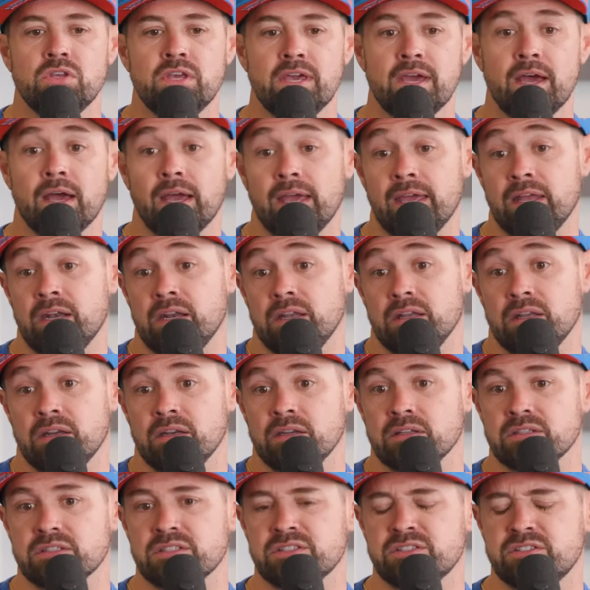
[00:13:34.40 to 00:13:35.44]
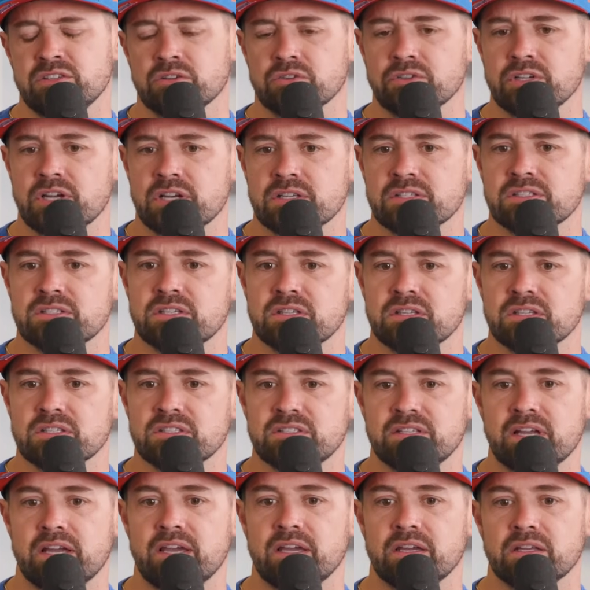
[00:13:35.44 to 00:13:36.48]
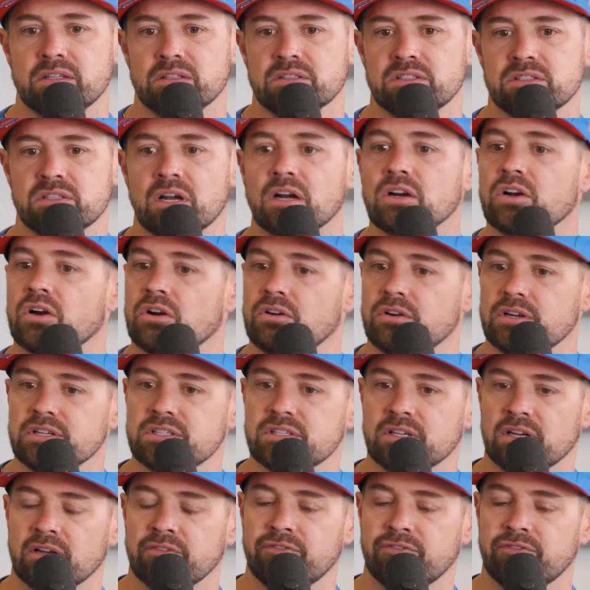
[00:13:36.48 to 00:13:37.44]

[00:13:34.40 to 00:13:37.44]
Yeah. And it still does to this day in stock car racing.